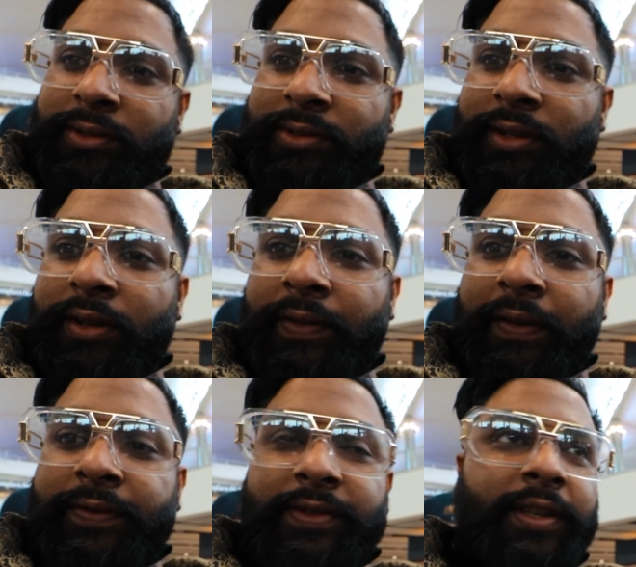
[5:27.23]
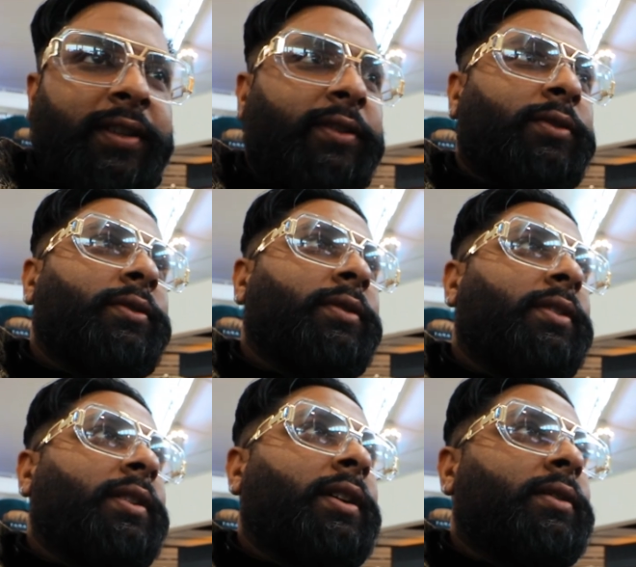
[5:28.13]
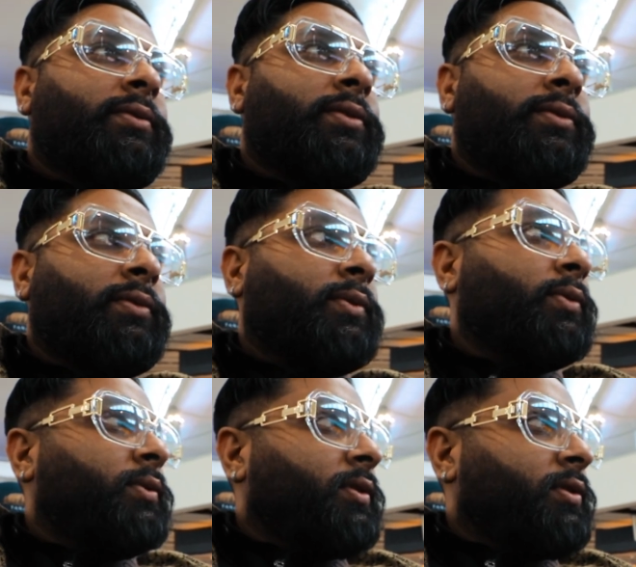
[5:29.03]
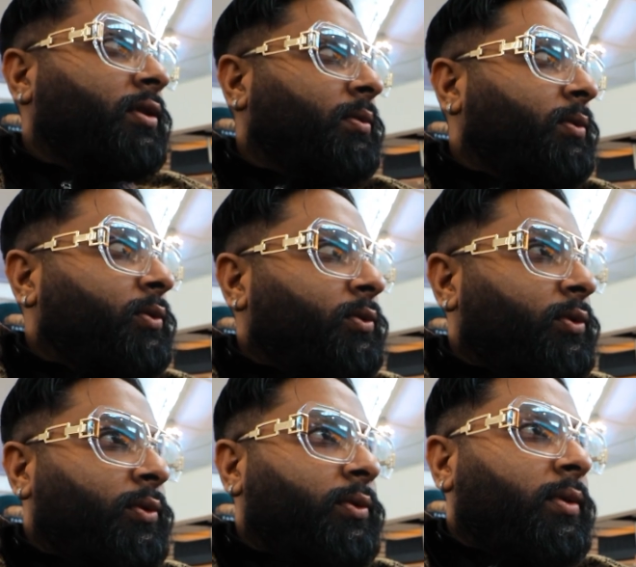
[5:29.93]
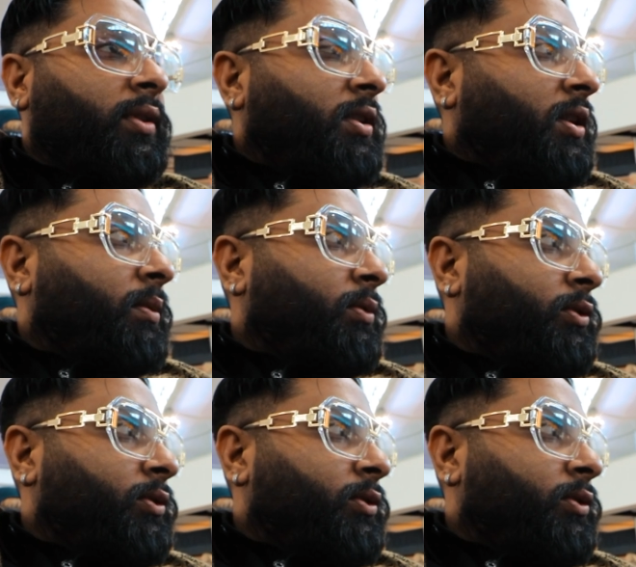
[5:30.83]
staff have said you're not allowed to record in Terminal 2. I'm